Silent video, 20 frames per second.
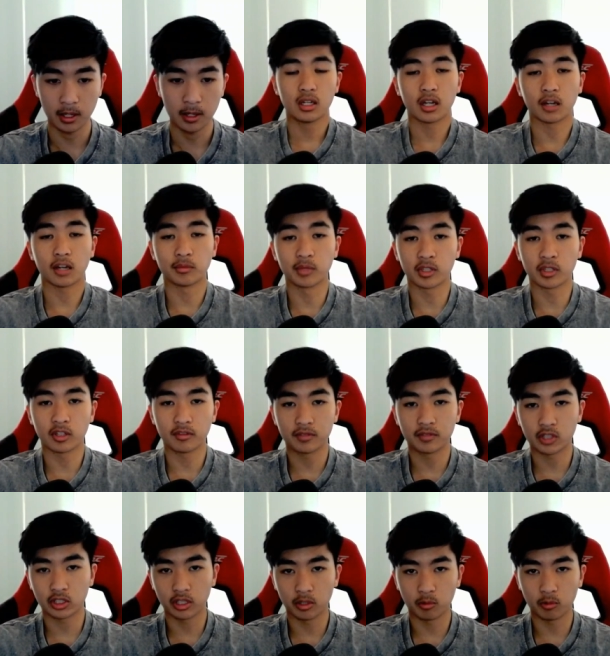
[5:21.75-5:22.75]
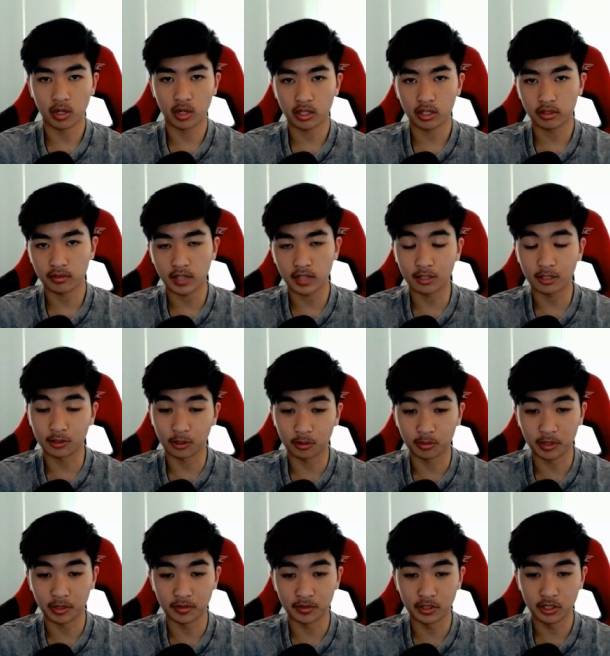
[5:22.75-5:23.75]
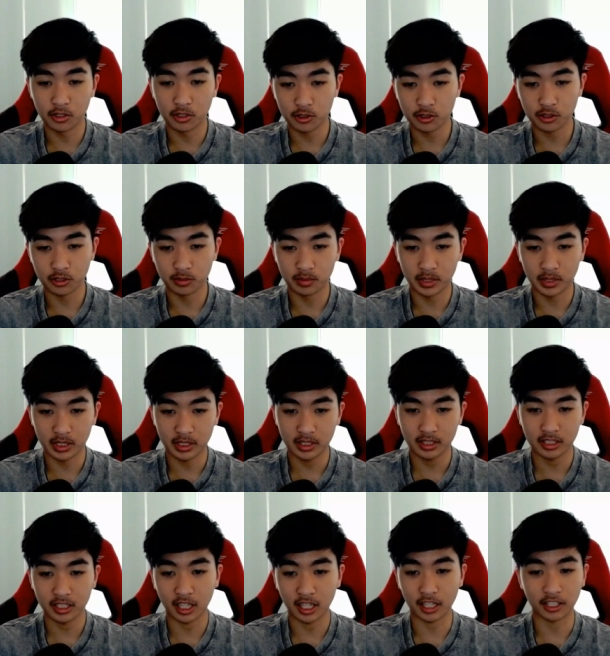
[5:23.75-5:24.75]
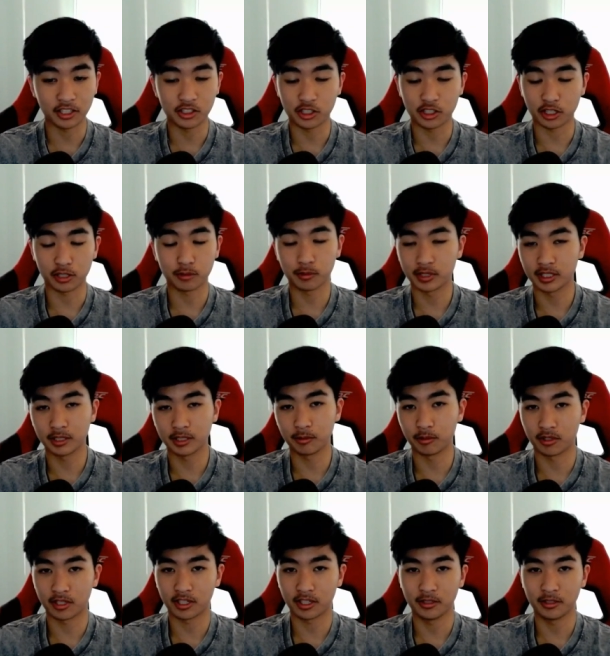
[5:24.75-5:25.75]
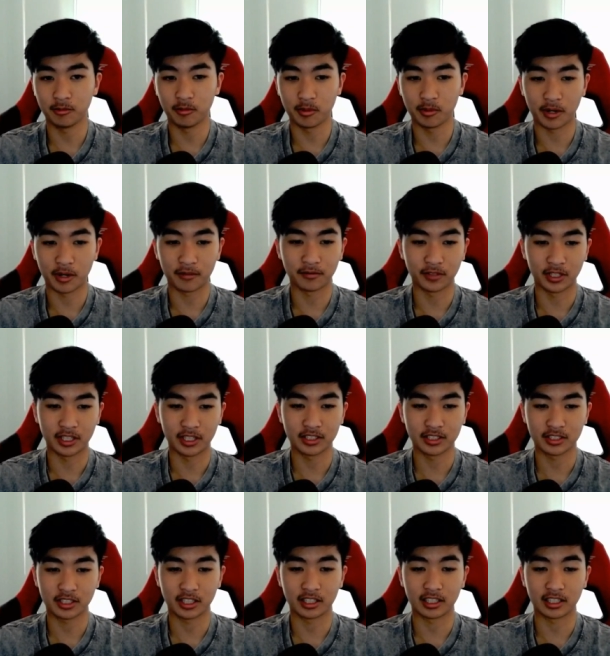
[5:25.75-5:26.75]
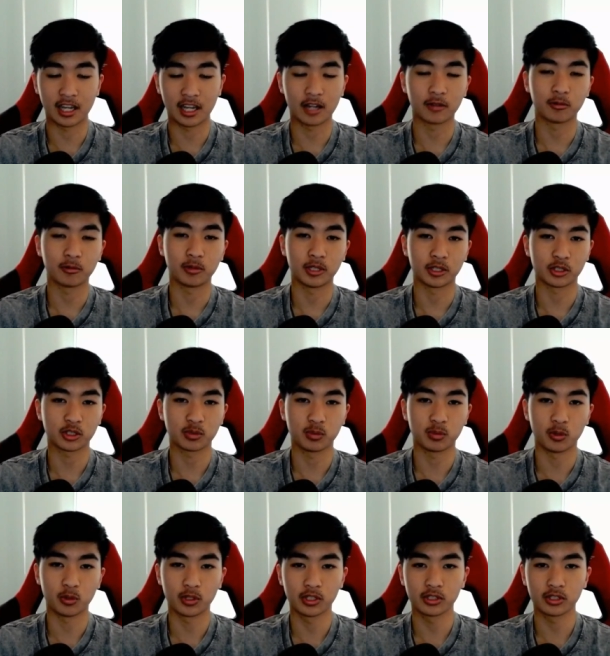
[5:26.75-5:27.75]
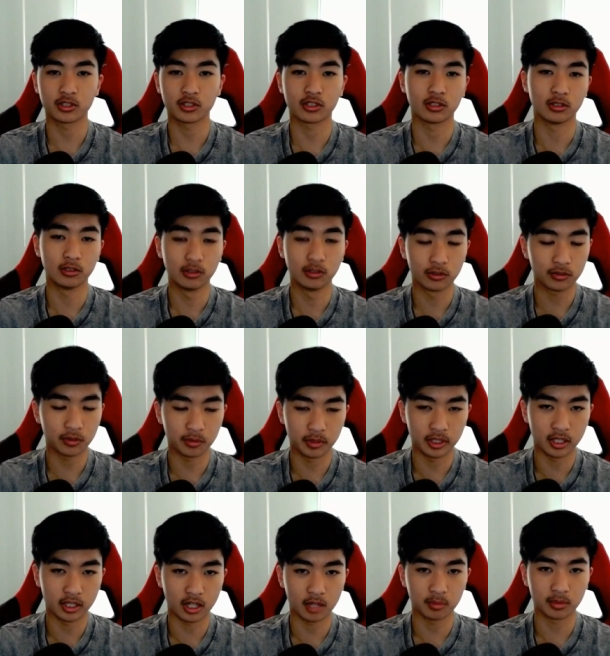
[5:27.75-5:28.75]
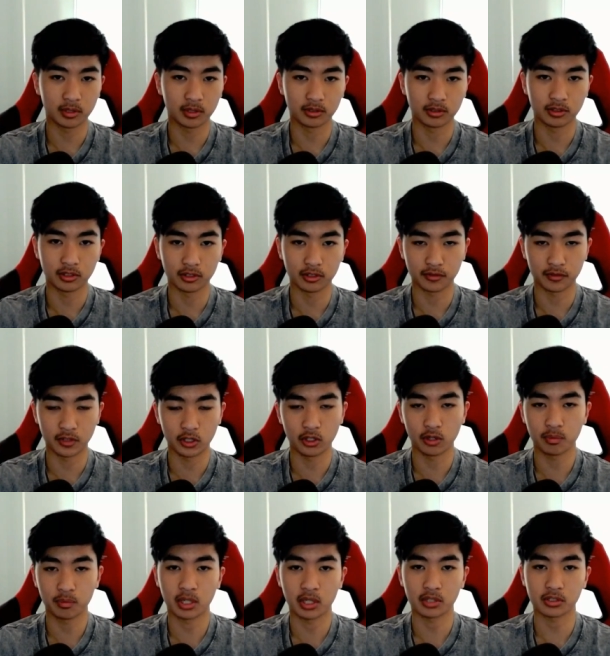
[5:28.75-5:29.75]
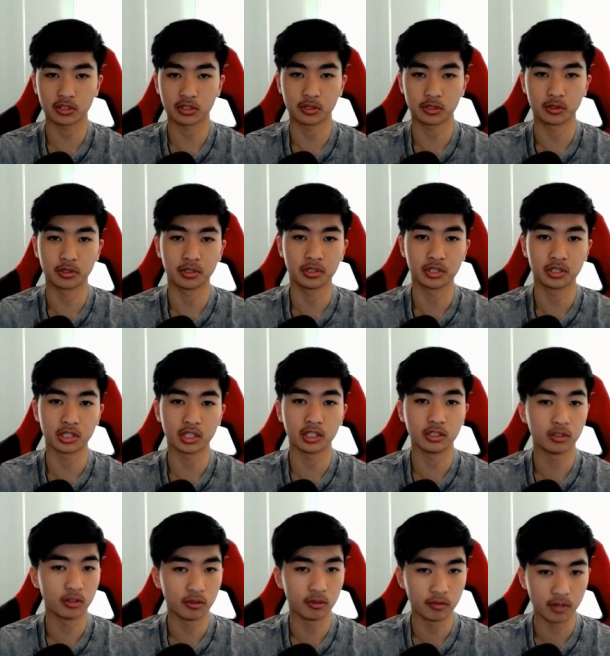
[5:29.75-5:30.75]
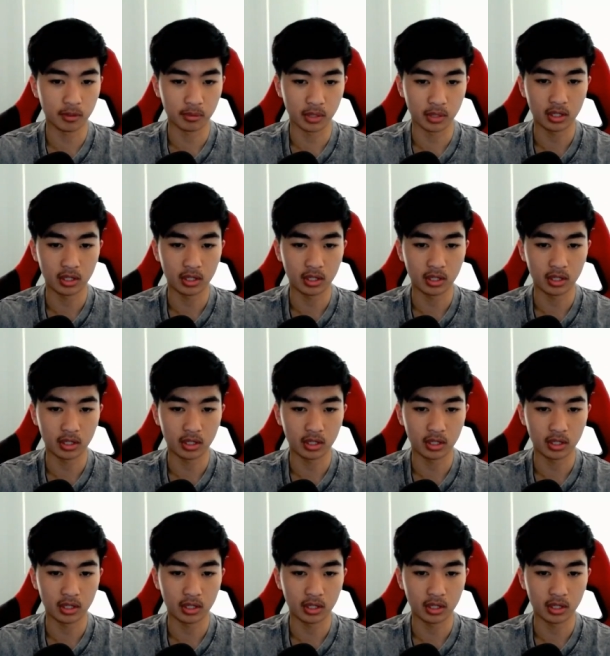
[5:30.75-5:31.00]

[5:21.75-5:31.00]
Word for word: I've become very aware of how long my videos should be. I get genuinely worried when my fans get loud when exporting, so look for me to upload this video part series in November.